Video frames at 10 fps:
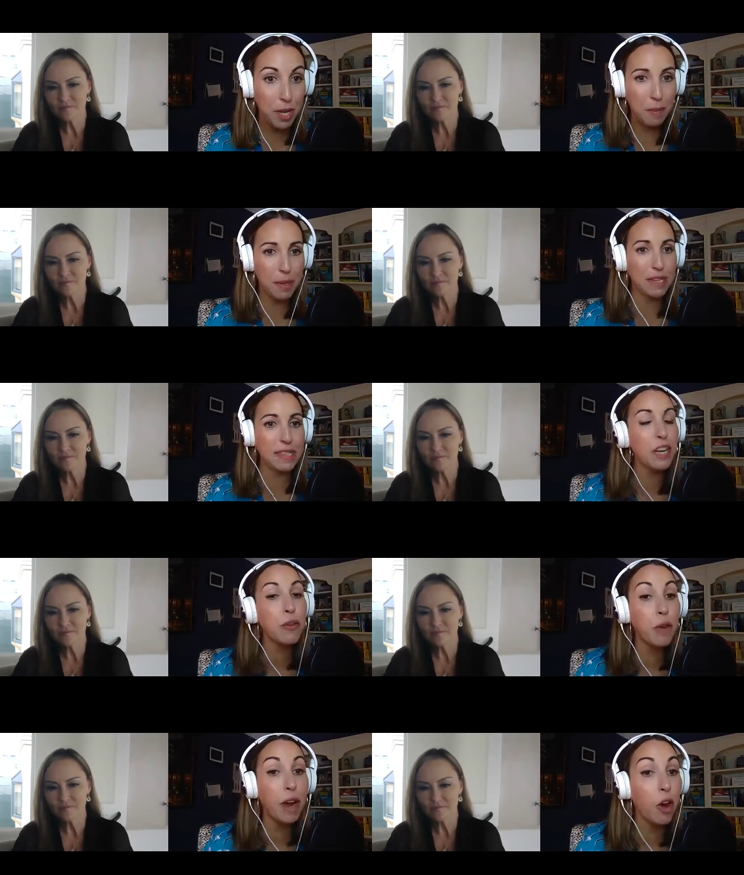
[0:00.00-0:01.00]
Speaker 1: Because I don't.
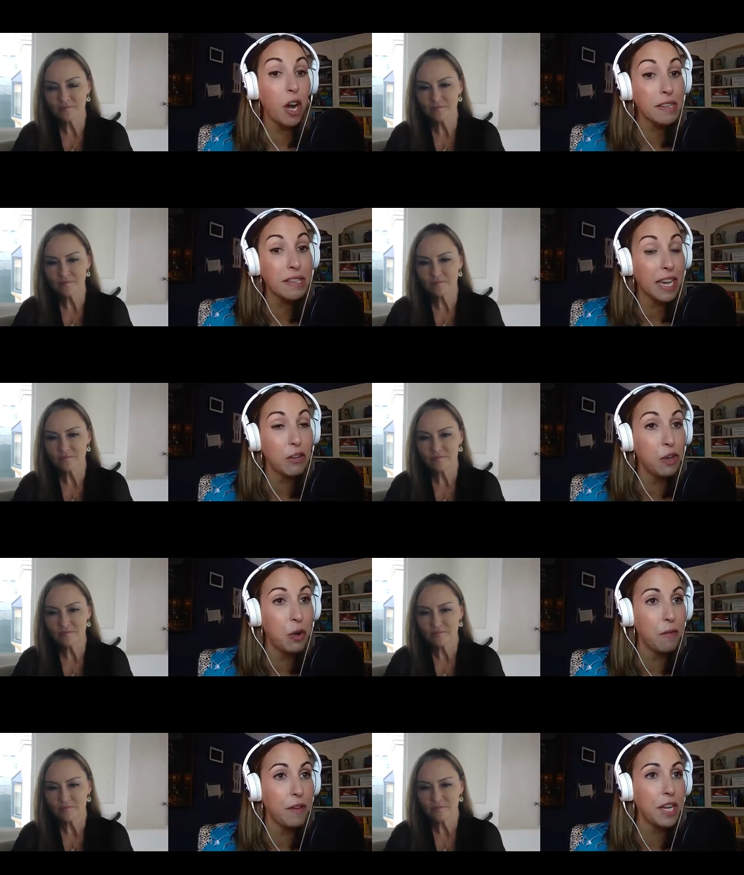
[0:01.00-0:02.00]
I, honestly, I don't
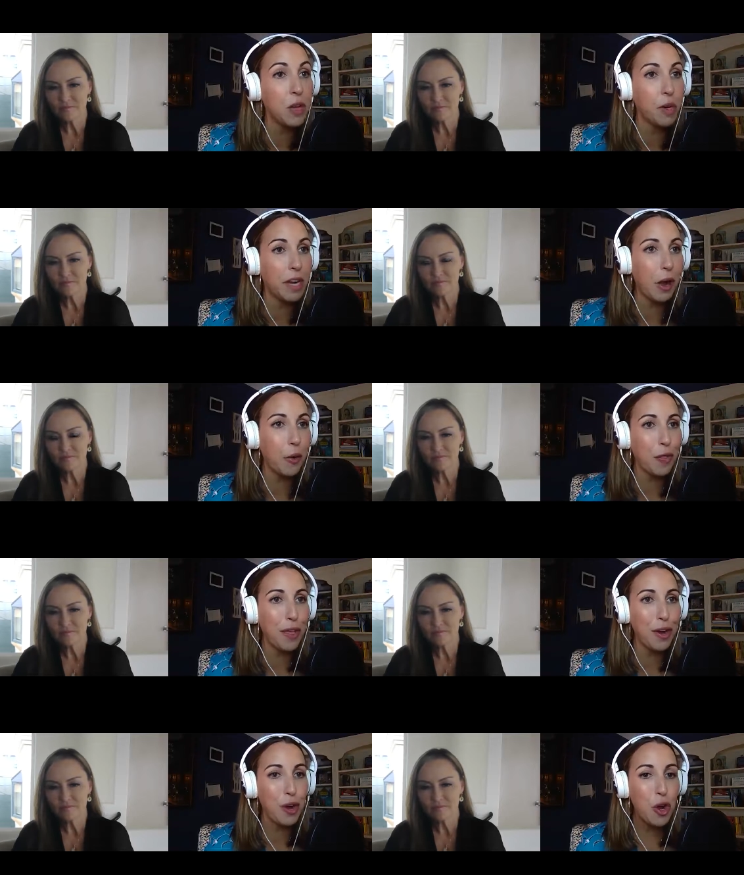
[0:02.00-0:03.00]
know of anyone out
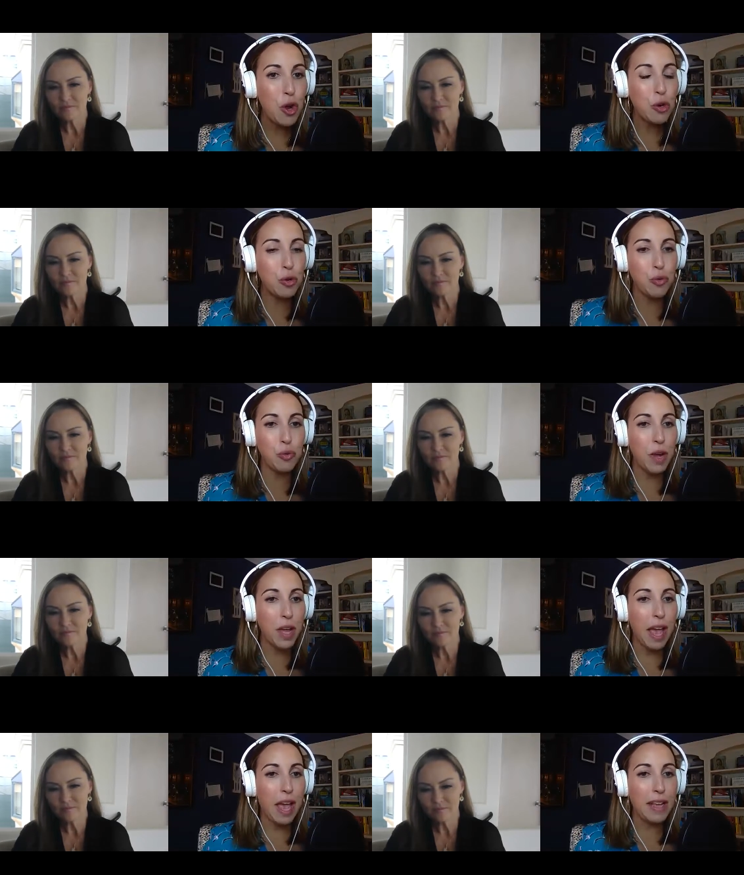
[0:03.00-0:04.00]
there who
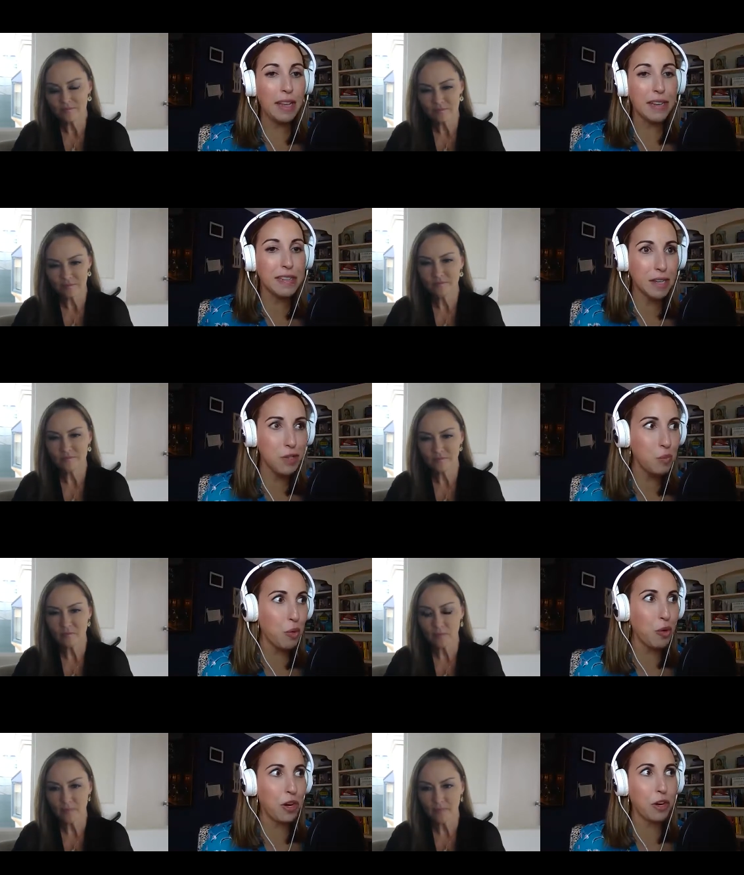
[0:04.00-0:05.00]
does
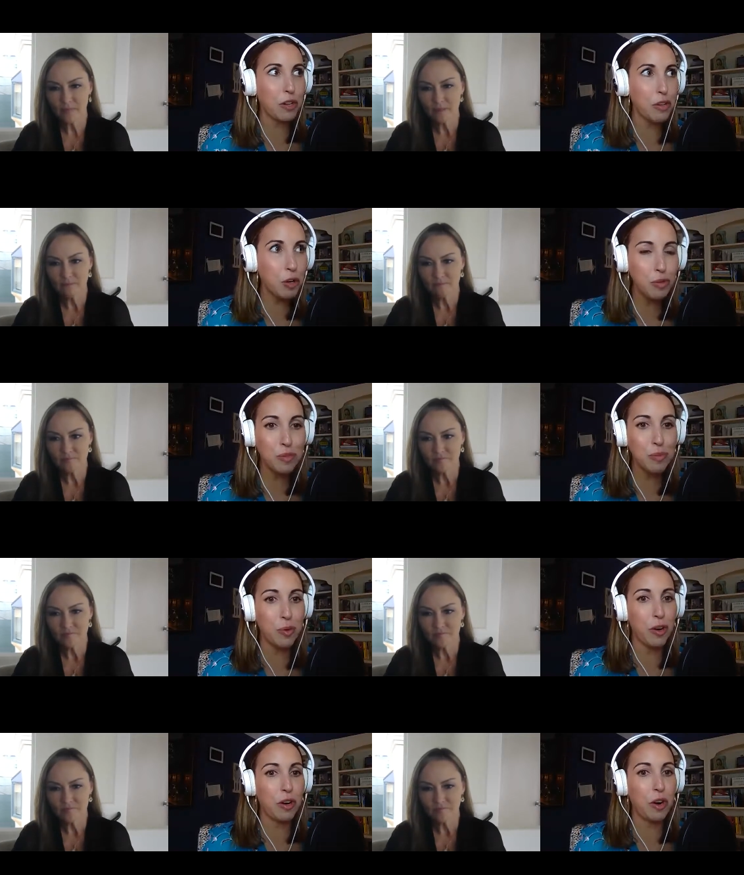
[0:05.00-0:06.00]
more or knows
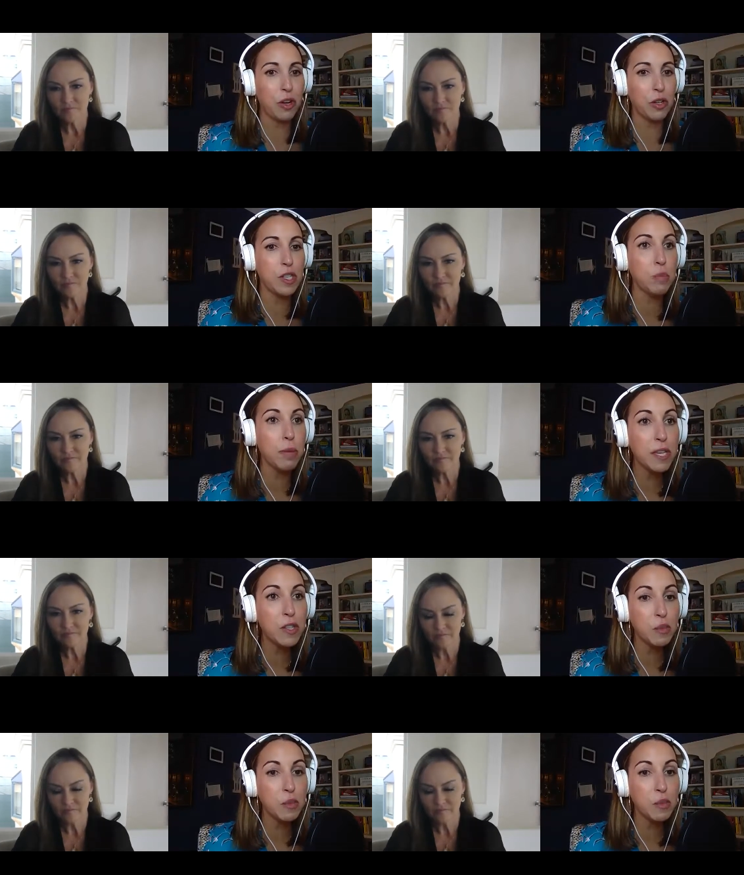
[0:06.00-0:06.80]
more or speaks